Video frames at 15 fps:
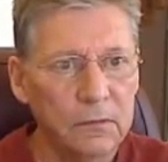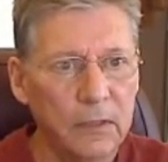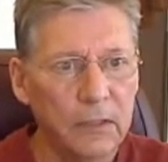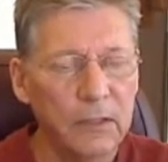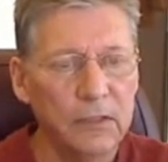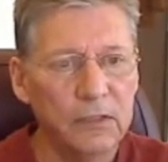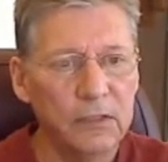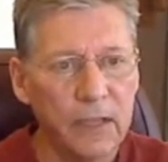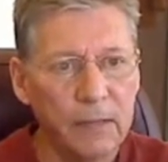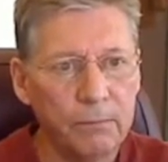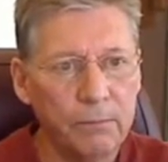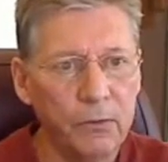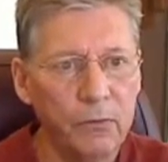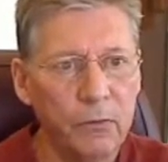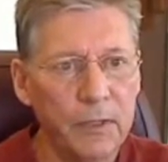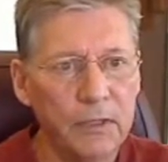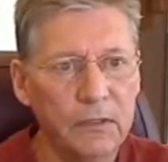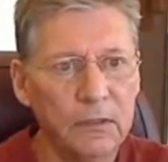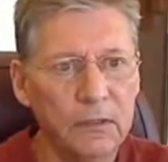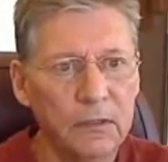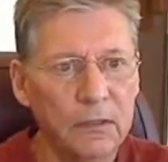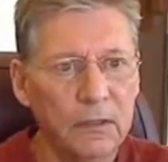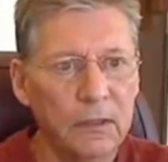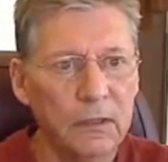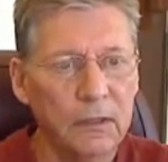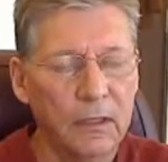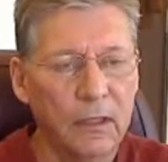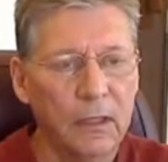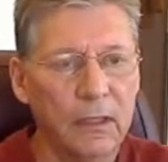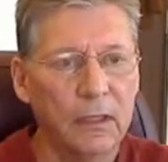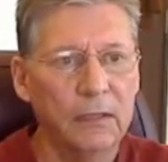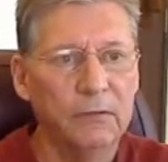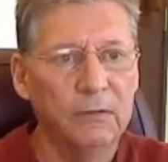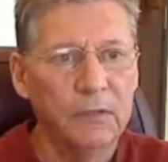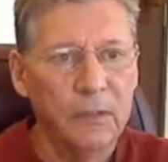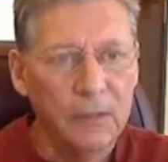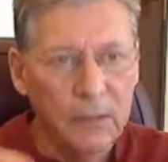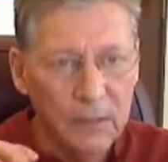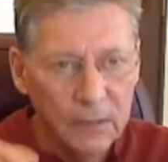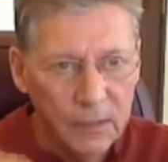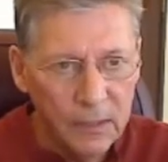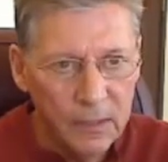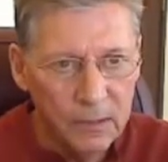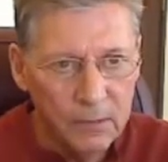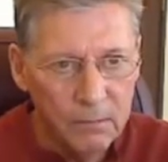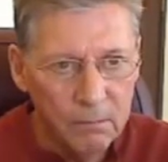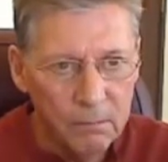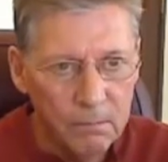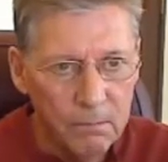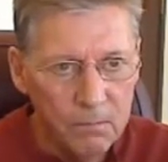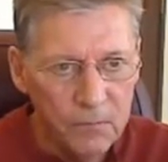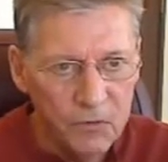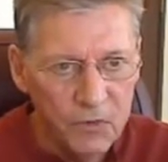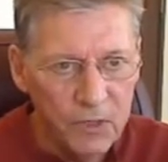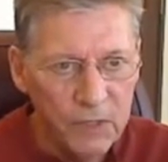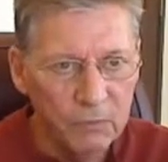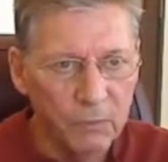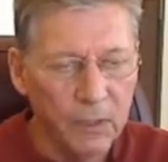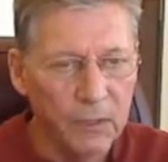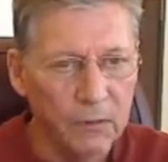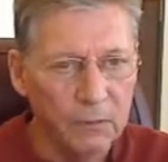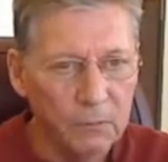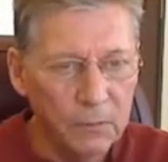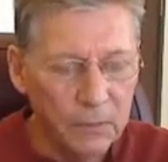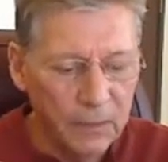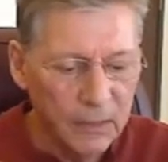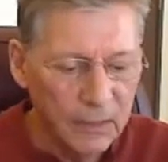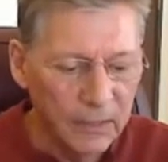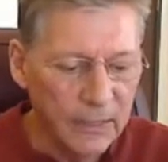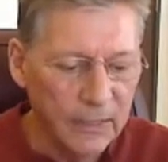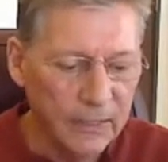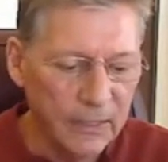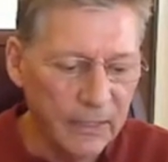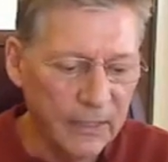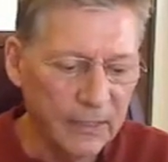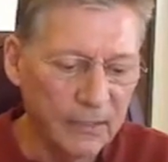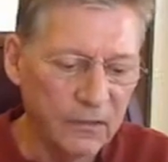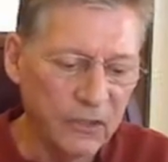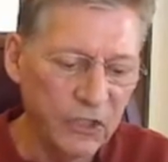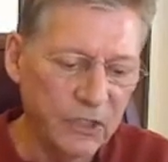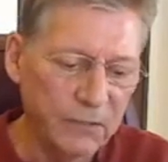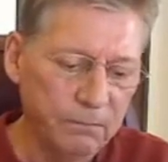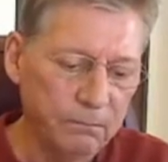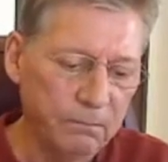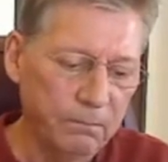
It is that point of zero kinetic energy.